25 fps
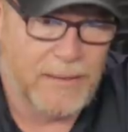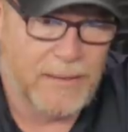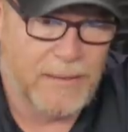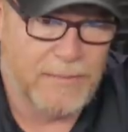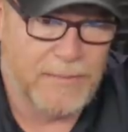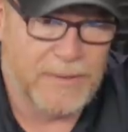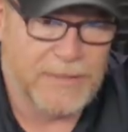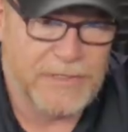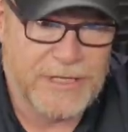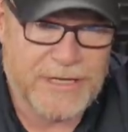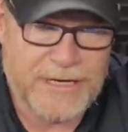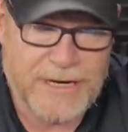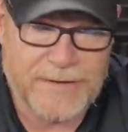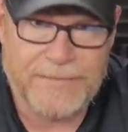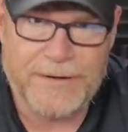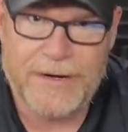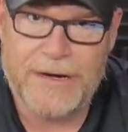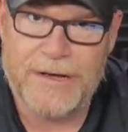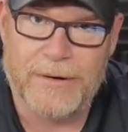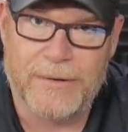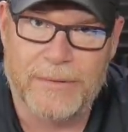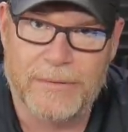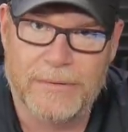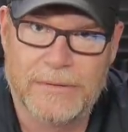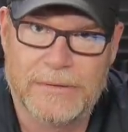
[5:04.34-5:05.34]
But you never
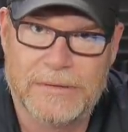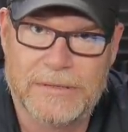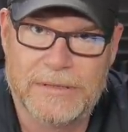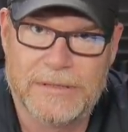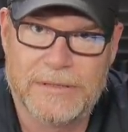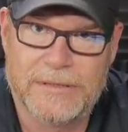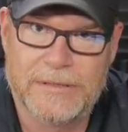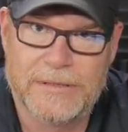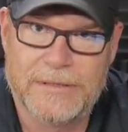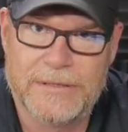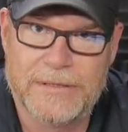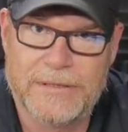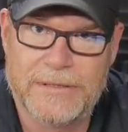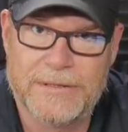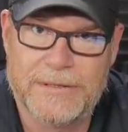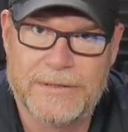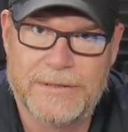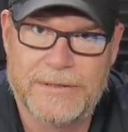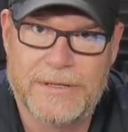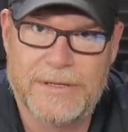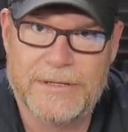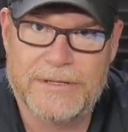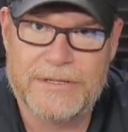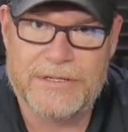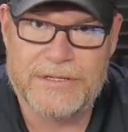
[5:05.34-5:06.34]
know.
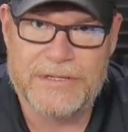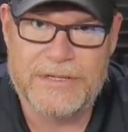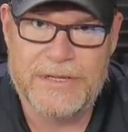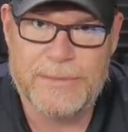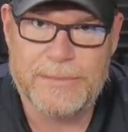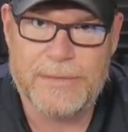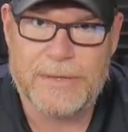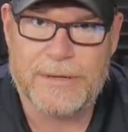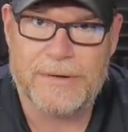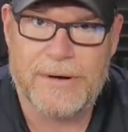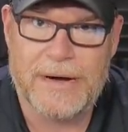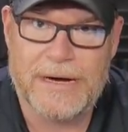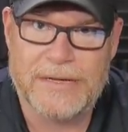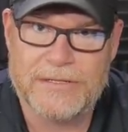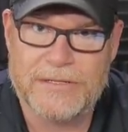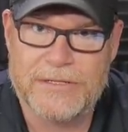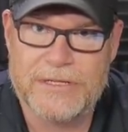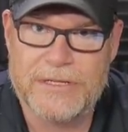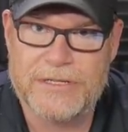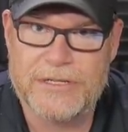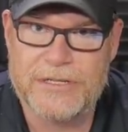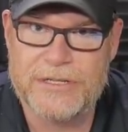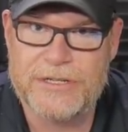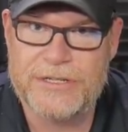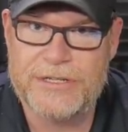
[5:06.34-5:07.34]
This is Democrats.
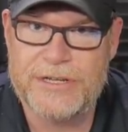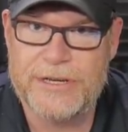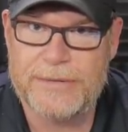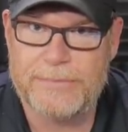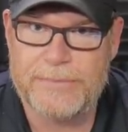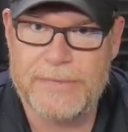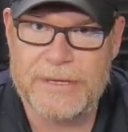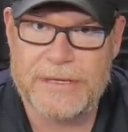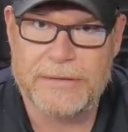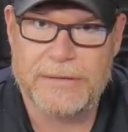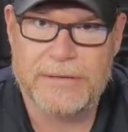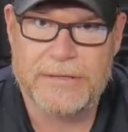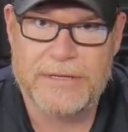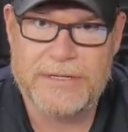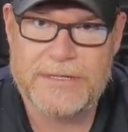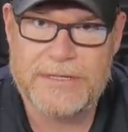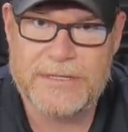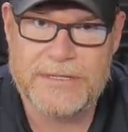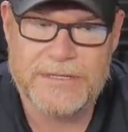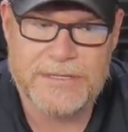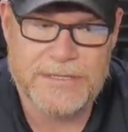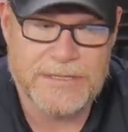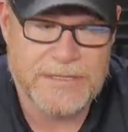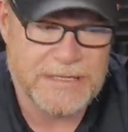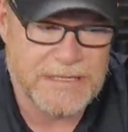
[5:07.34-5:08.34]
This is Chipman. This
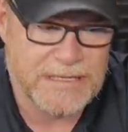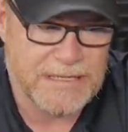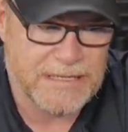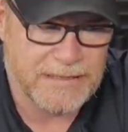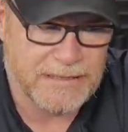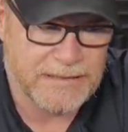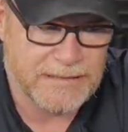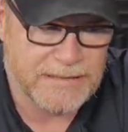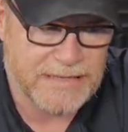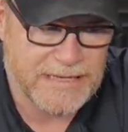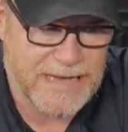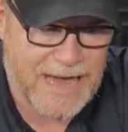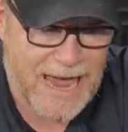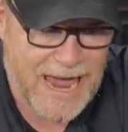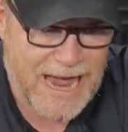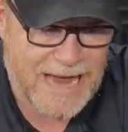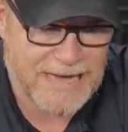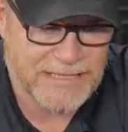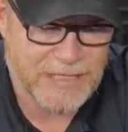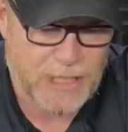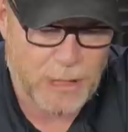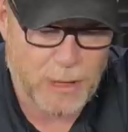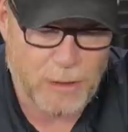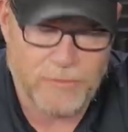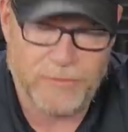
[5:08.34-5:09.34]
is the the
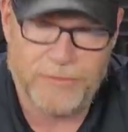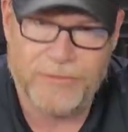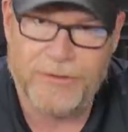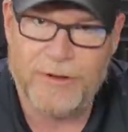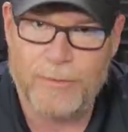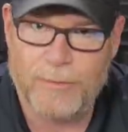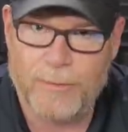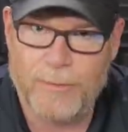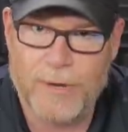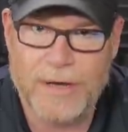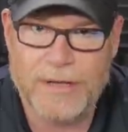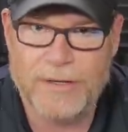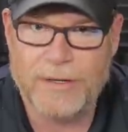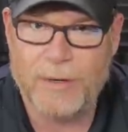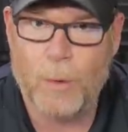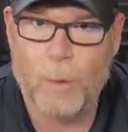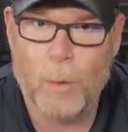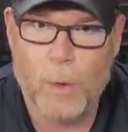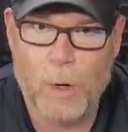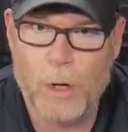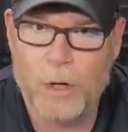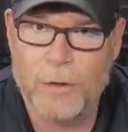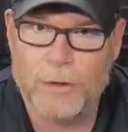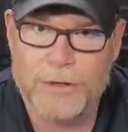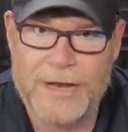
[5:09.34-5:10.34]
assholes that run the
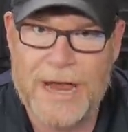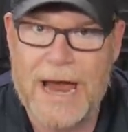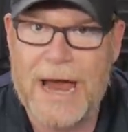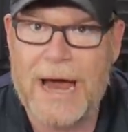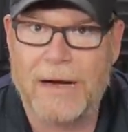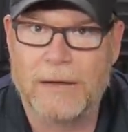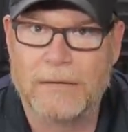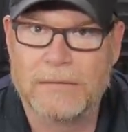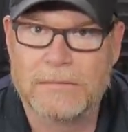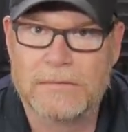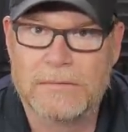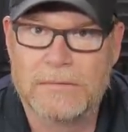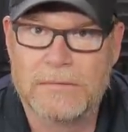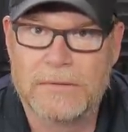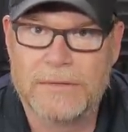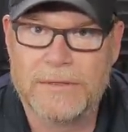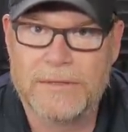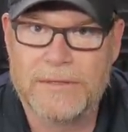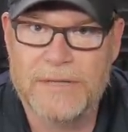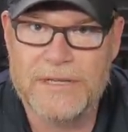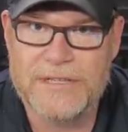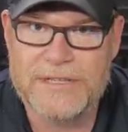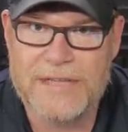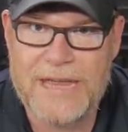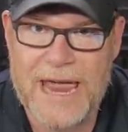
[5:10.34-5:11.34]
world now.
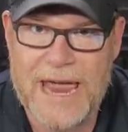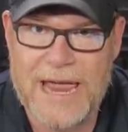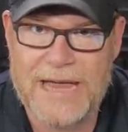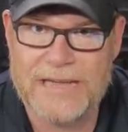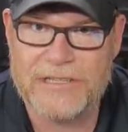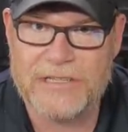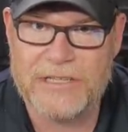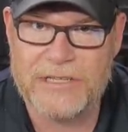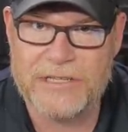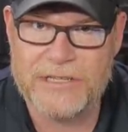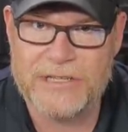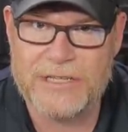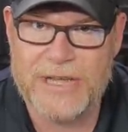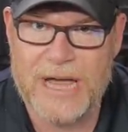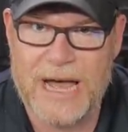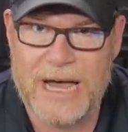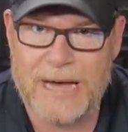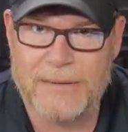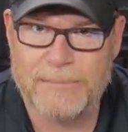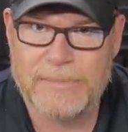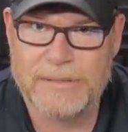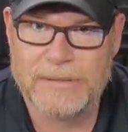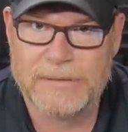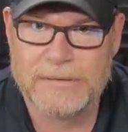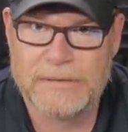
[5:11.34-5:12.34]
This has to
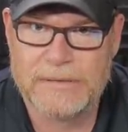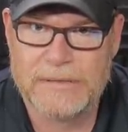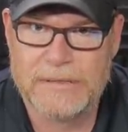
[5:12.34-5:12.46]
stop.